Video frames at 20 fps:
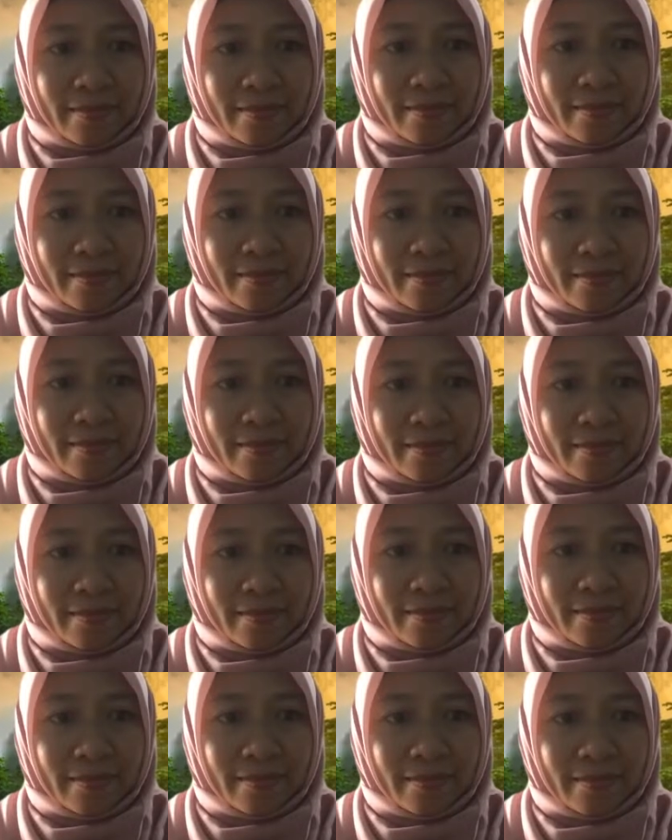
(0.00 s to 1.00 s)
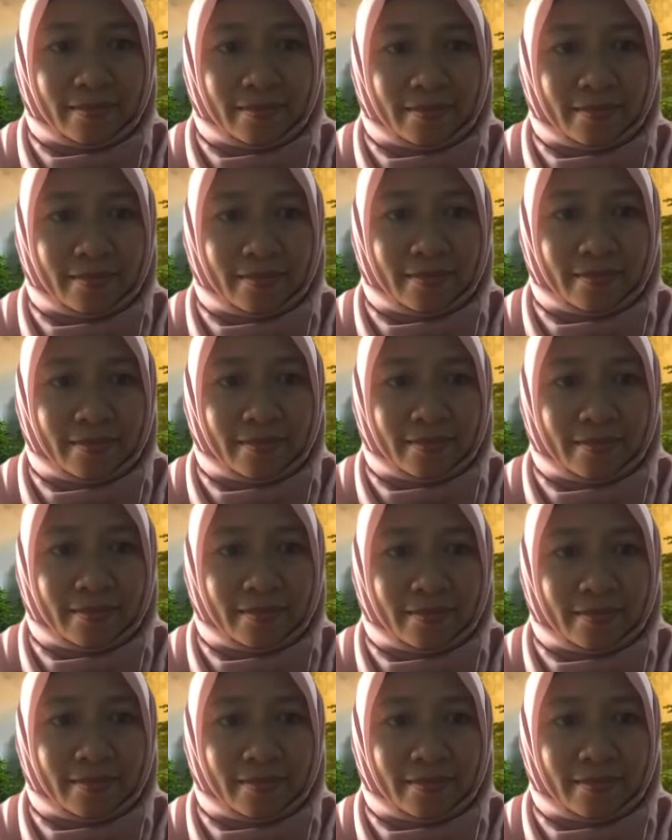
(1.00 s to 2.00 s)

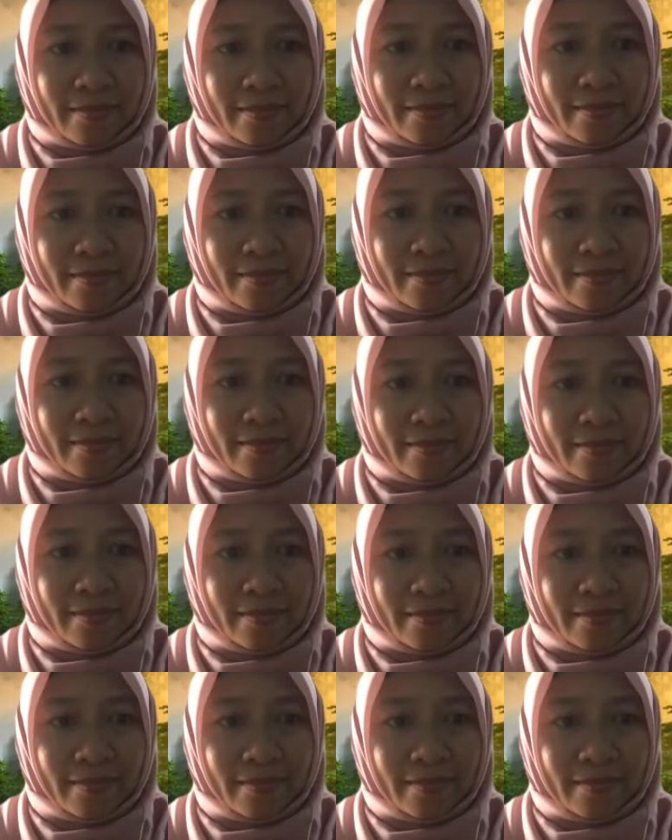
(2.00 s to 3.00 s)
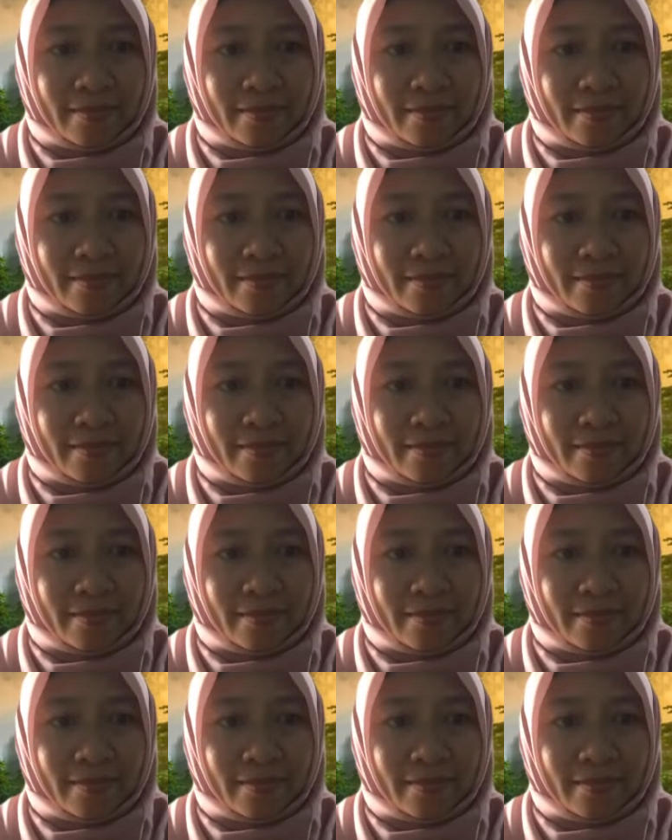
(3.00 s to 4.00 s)

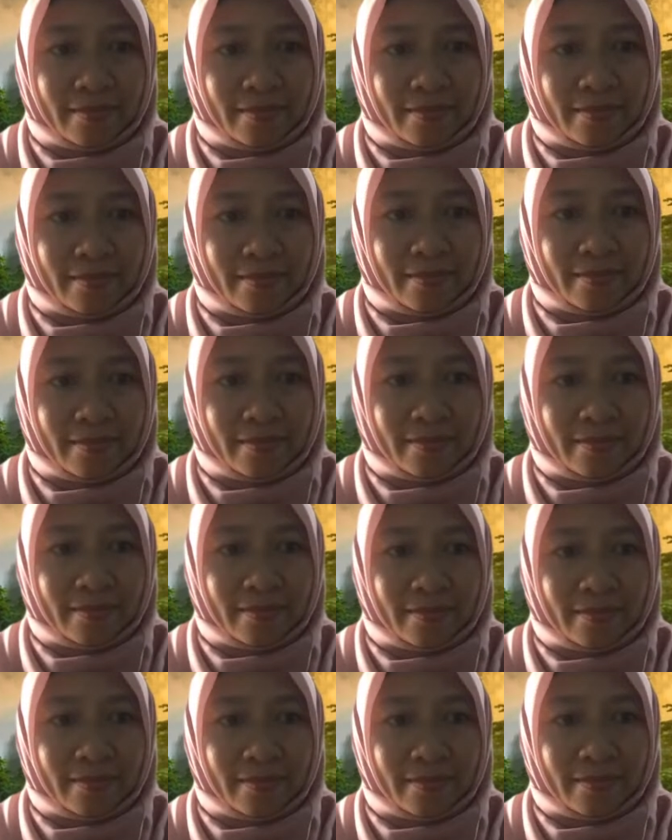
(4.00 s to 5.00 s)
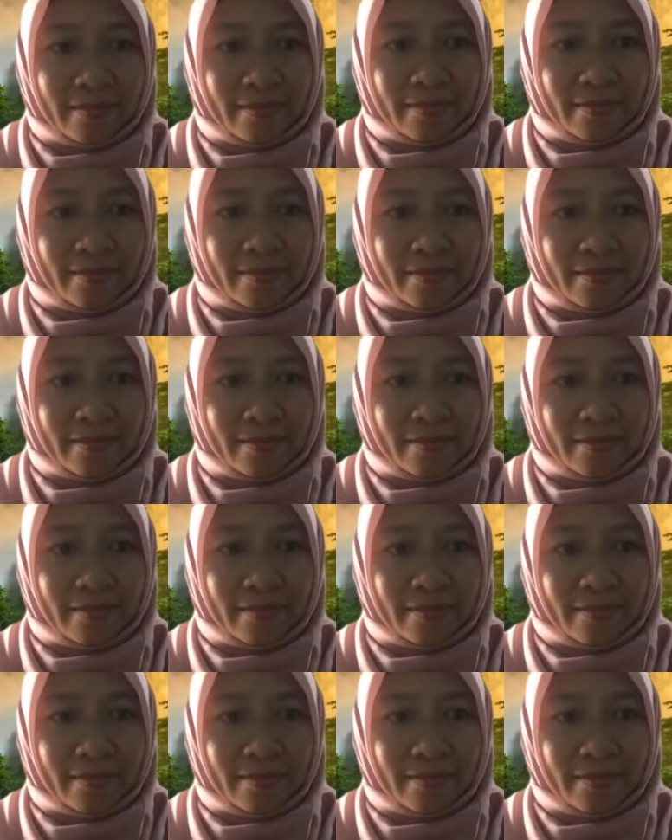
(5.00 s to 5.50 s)
(not speaking)